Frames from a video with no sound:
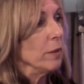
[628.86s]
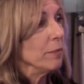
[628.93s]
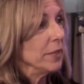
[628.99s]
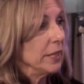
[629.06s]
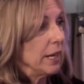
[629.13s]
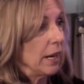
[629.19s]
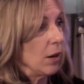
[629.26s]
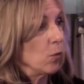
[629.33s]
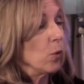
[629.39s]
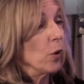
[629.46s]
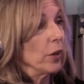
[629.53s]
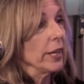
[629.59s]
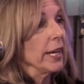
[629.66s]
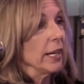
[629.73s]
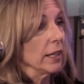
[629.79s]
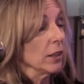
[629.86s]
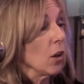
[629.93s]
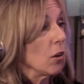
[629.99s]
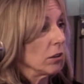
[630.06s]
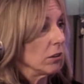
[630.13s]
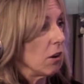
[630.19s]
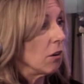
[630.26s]
women are working a
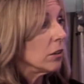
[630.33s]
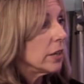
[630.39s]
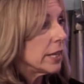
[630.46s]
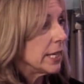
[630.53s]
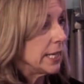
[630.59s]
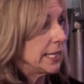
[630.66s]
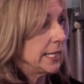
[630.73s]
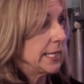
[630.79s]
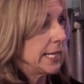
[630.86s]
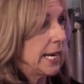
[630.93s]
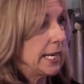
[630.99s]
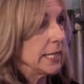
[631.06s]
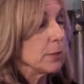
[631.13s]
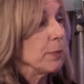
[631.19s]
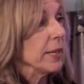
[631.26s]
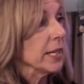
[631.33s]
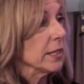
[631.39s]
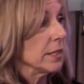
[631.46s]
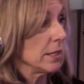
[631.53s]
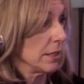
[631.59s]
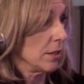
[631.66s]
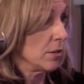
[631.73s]
lot longer these days
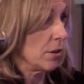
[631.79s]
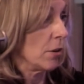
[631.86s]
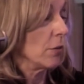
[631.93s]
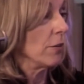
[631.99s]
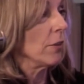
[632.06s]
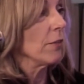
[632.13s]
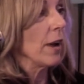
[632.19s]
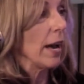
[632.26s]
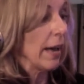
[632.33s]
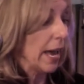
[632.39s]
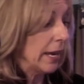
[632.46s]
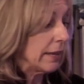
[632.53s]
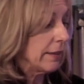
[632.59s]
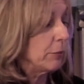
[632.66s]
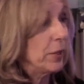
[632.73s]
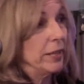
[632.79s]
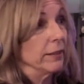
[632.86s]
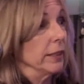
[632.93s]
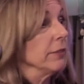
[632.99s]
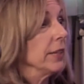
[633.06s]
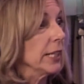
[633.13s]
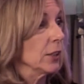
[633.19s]
because, you know, a that
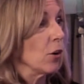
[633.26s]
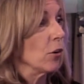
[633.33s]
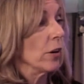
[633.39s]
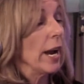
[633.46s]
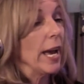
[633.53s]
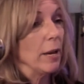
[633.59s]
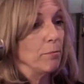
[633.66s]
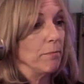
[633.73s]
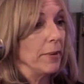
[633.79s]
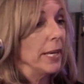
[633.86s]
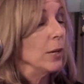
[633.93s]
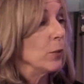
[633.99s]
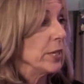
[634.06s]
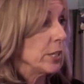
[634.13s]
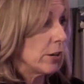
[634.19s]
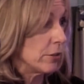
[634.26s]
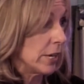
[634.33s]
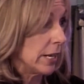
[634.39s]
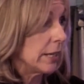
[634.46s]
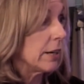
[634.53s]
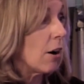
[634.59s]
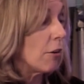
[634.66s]
we're living longer and b we
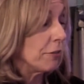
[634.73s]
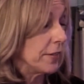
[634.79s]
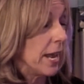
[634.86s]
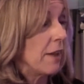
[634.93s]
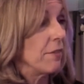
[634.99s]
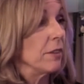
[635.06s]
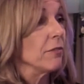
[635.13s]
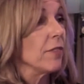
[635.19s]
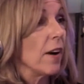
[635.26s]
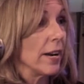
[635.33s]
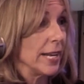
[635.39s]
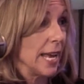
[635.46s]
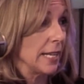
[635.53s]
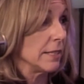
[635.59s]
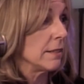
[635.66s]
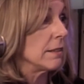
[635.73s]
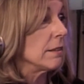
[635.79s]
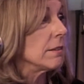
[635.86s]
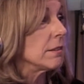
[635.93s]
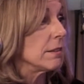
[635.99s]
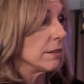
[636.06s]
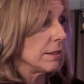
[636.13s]
don't often have the
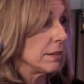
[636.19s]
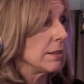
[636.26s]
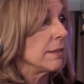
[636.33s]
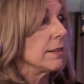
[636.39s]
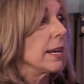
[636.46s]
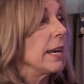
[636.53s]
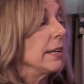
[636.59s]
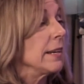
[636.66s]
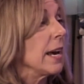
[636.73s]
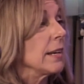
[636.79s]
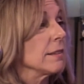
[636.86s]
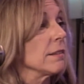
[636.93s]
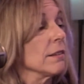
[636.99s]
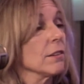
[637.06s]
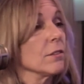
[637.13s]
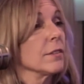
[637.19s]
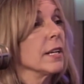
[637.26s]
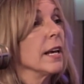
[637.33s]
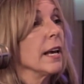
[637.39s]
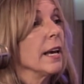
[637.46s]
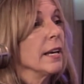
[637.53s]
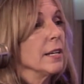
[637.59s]
finances to sustain
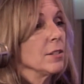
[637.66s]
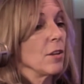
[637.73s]
ourselves